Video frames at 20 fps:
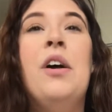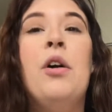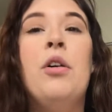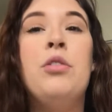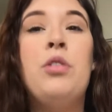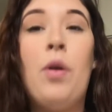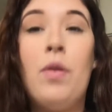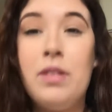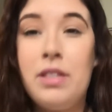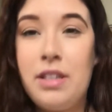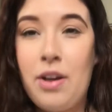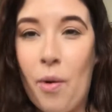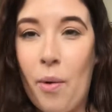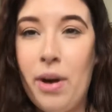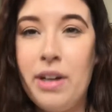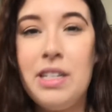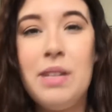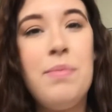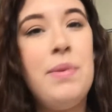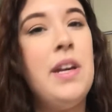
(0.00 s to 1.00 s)
So it's
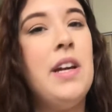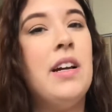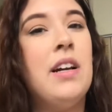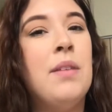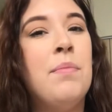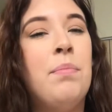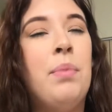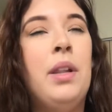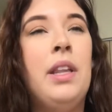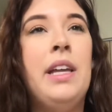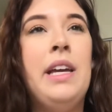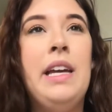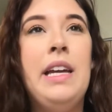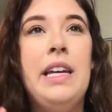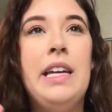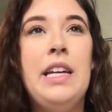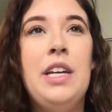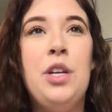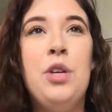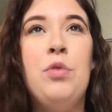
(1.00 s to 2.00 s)
going to be a
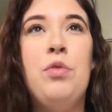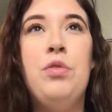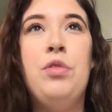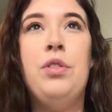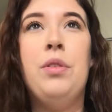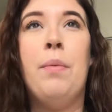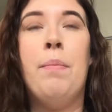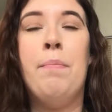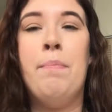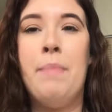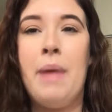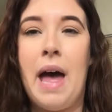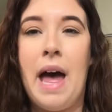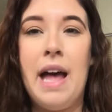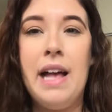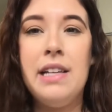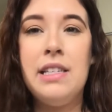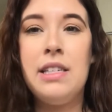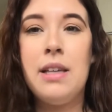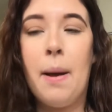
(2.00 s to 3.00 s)
complete huge
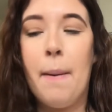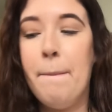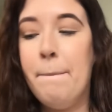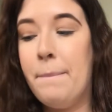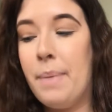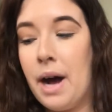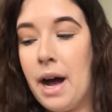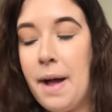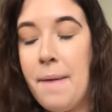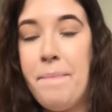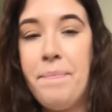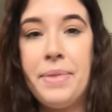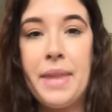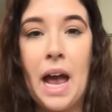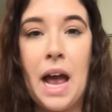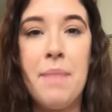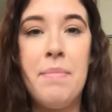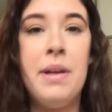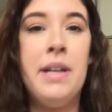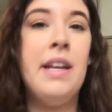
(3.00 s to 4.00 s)
mess, but
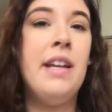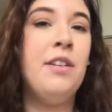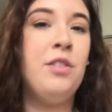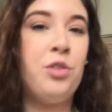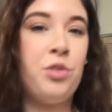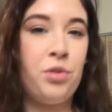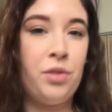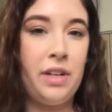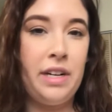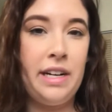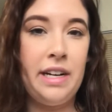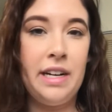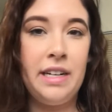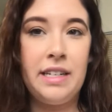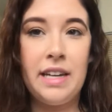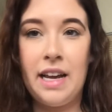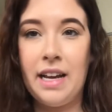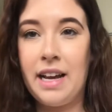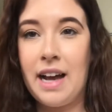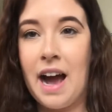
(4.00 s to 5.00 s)
I've been
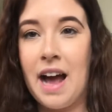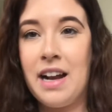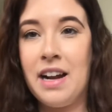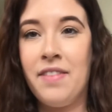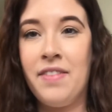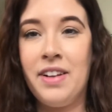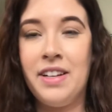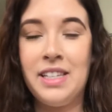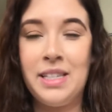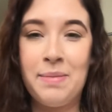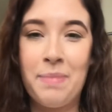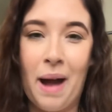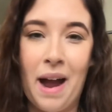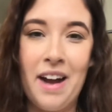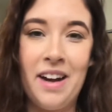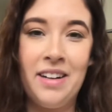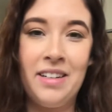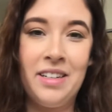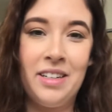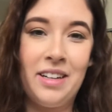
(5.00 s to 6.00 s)
intrigued and kind of
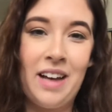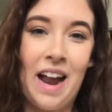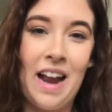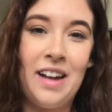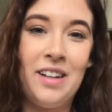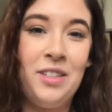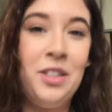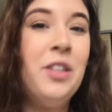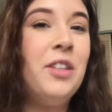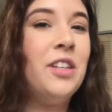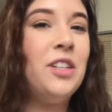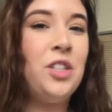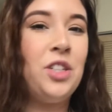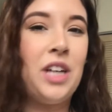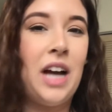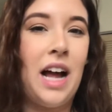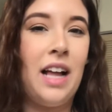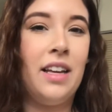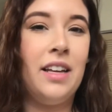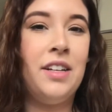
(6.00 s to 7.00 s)
inspired to kind of do this
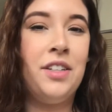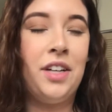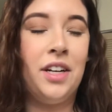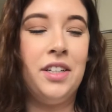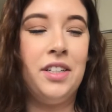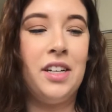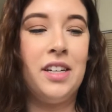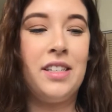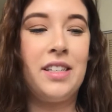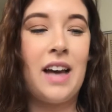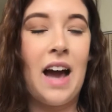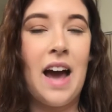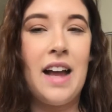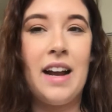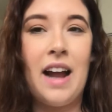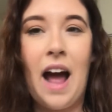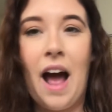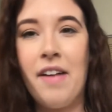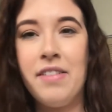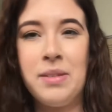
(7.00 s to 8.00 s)
challenge and just
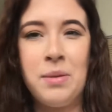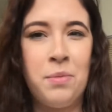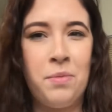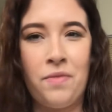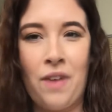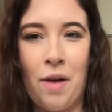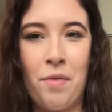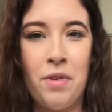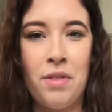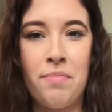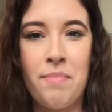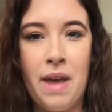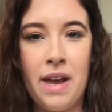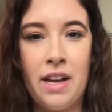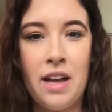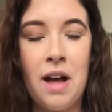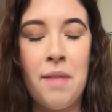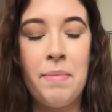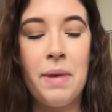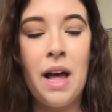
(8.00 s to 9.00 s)
kind of have some fun with
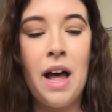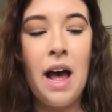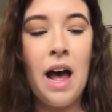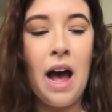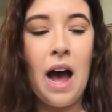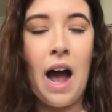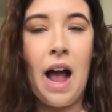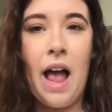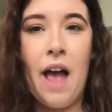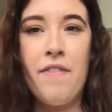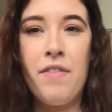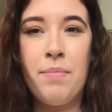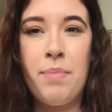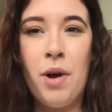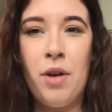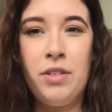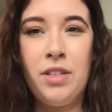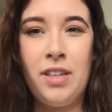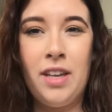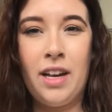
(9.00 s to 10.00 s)
makeup. I haven't
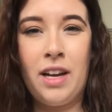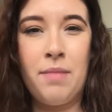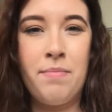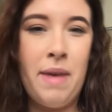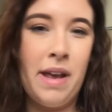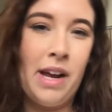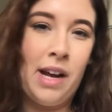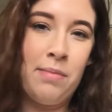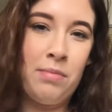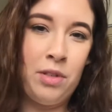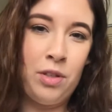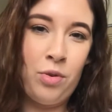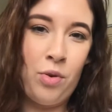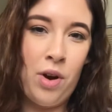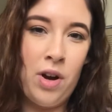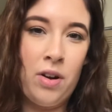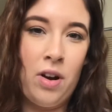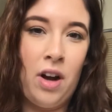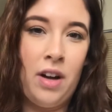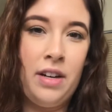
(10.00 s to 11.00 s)
posted like a makeup
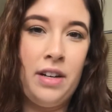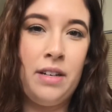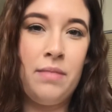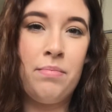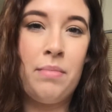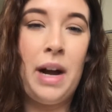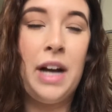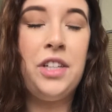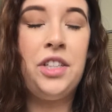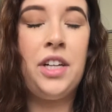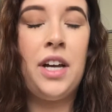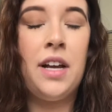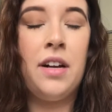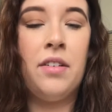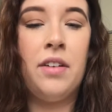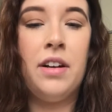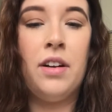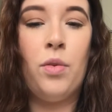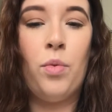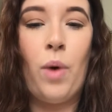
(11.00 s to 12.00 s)
tutorial on my
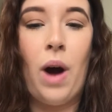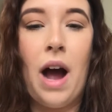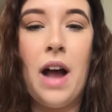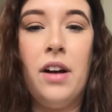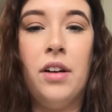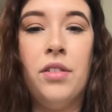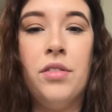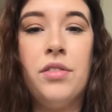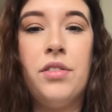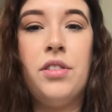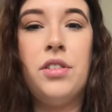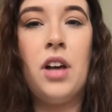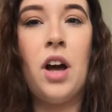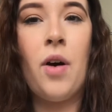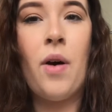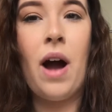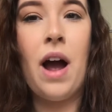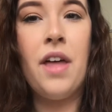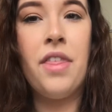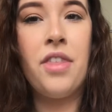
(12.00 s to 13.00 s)
channel in a while, so
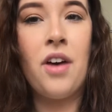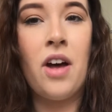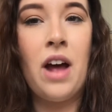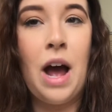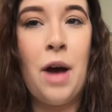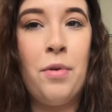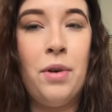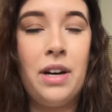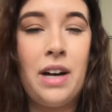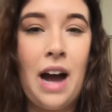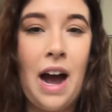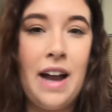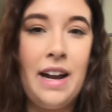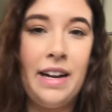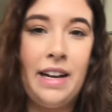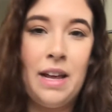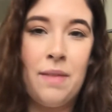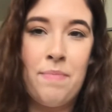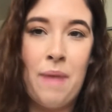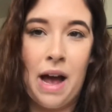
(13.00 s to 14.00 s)
I thought I would kind
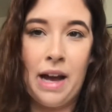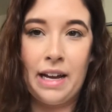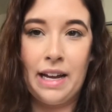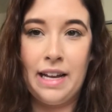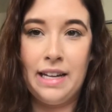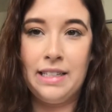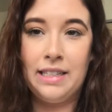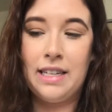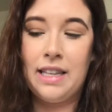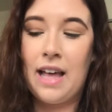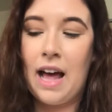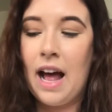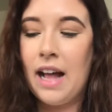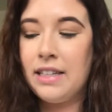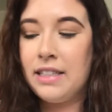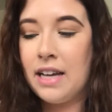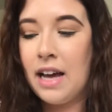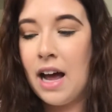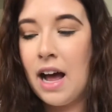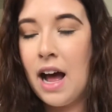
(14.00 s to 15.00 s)
of get back into
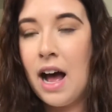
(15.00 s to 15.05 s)
that.